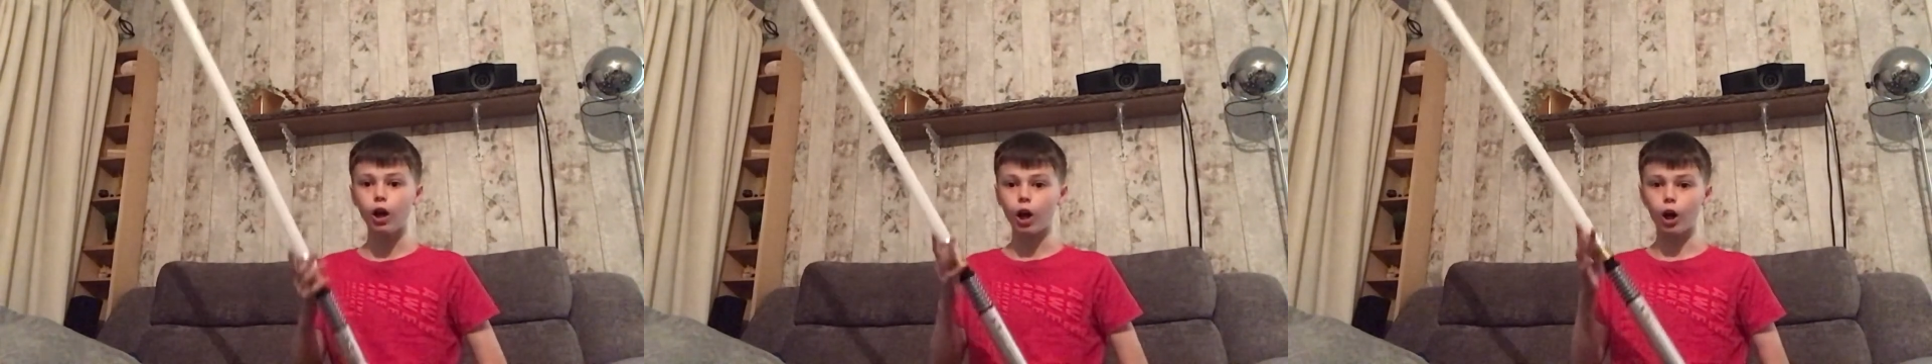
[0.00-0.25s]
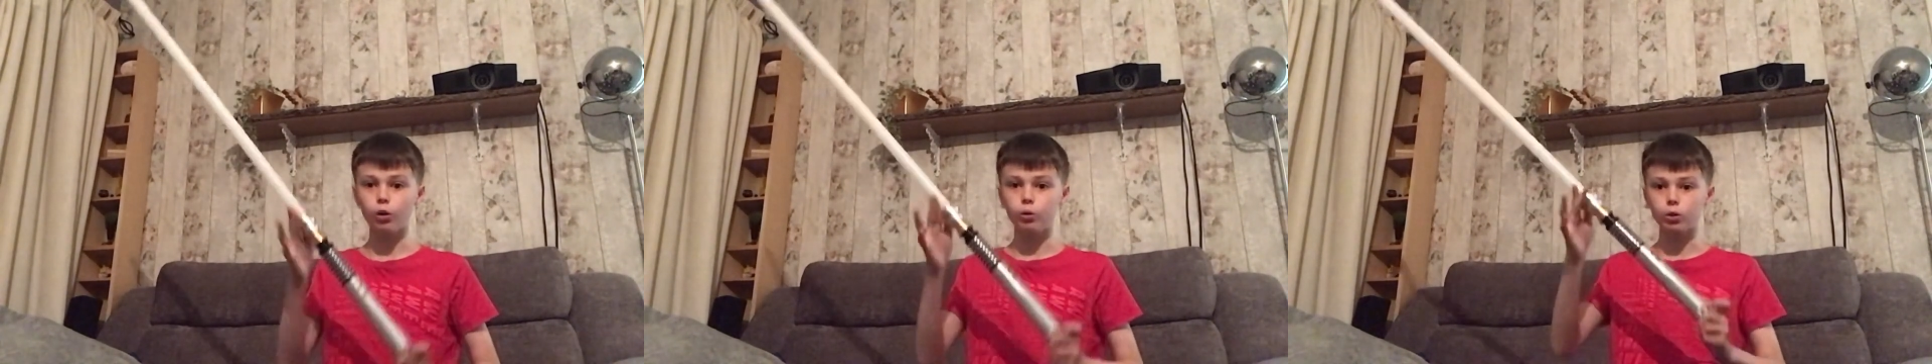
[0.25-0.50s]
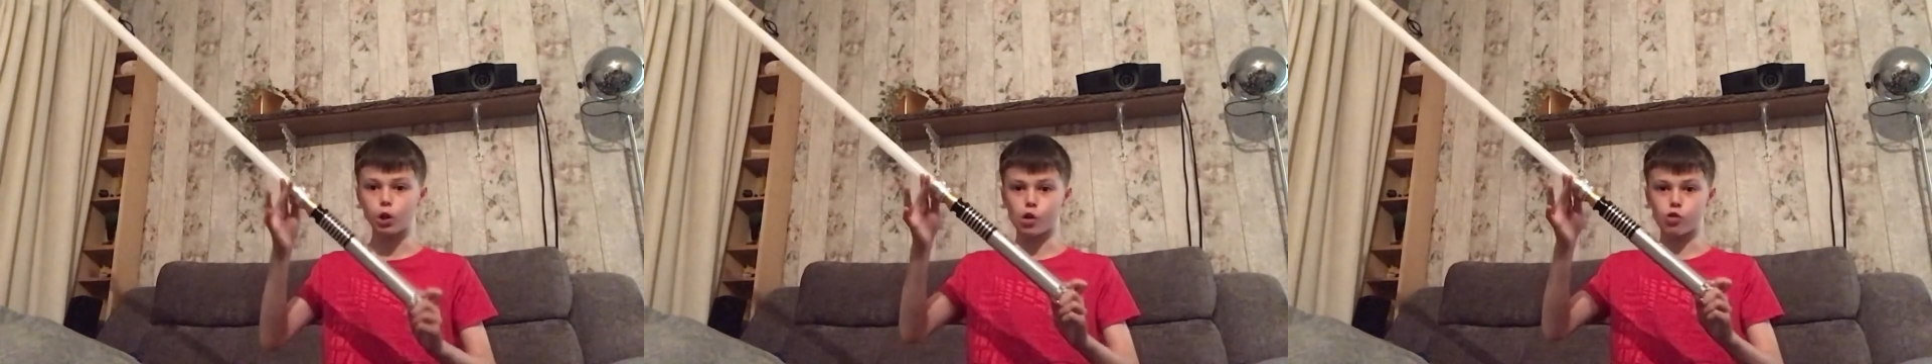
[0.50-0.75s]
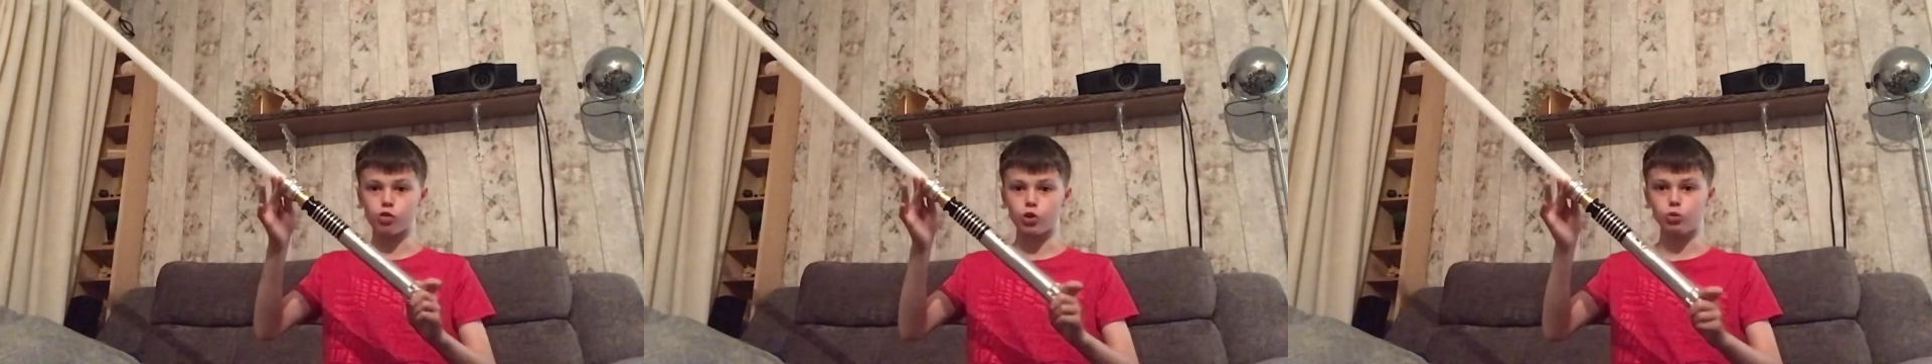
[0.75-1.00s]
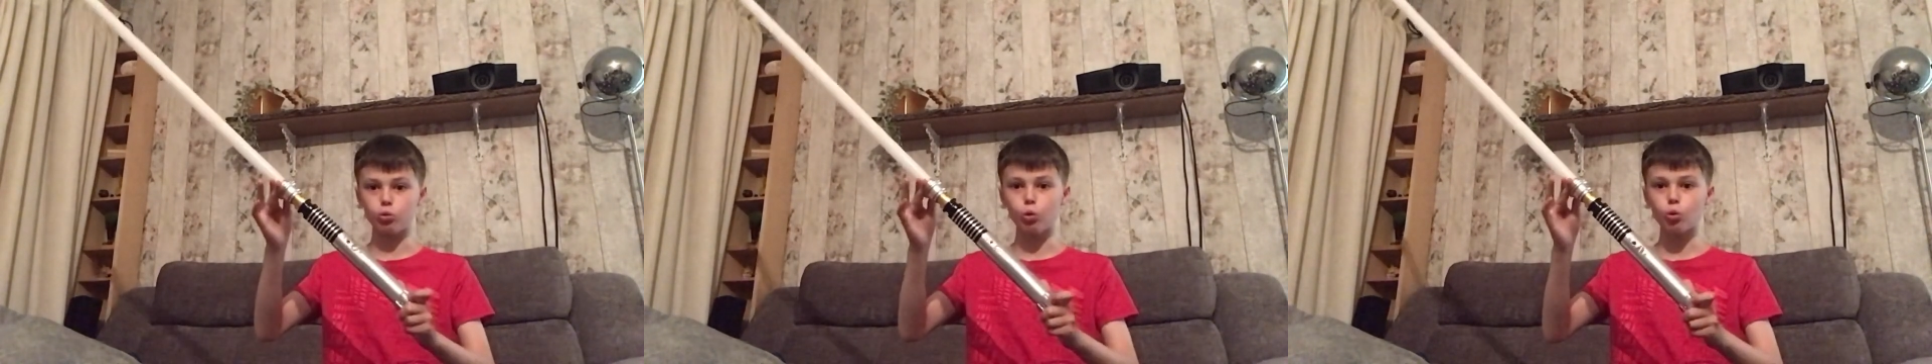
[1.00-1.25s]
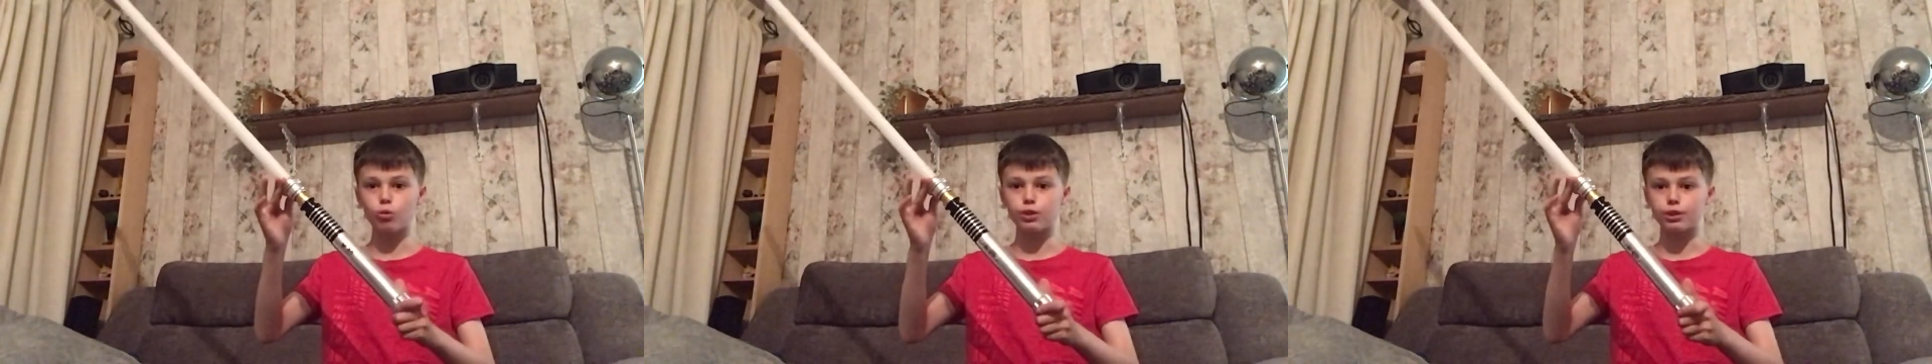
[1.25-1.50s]
I will go through
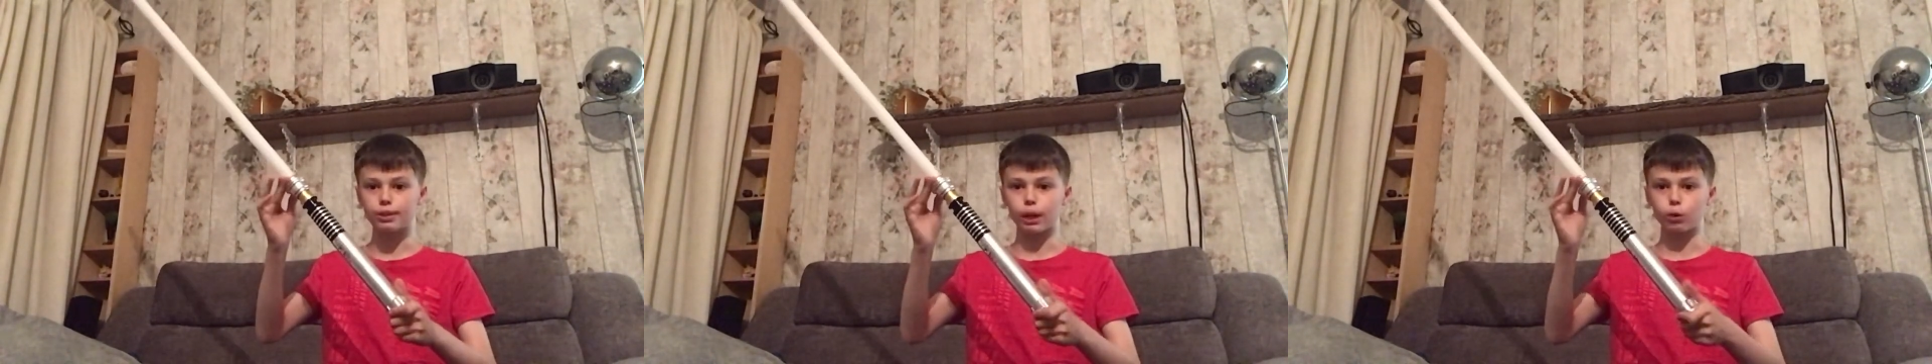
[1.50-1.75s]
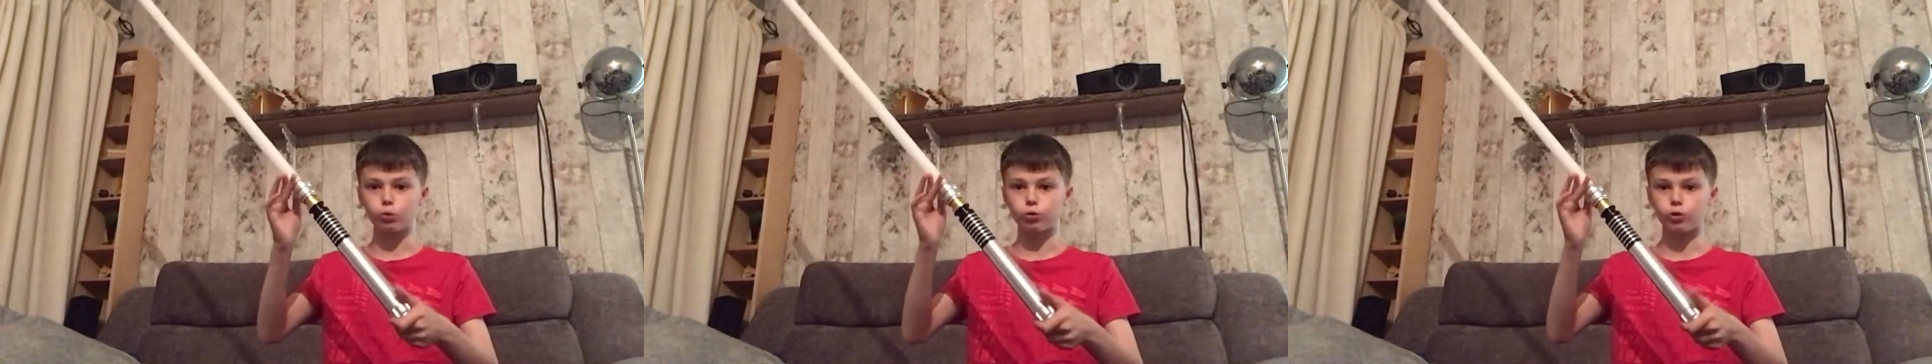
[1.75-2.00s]
all the sound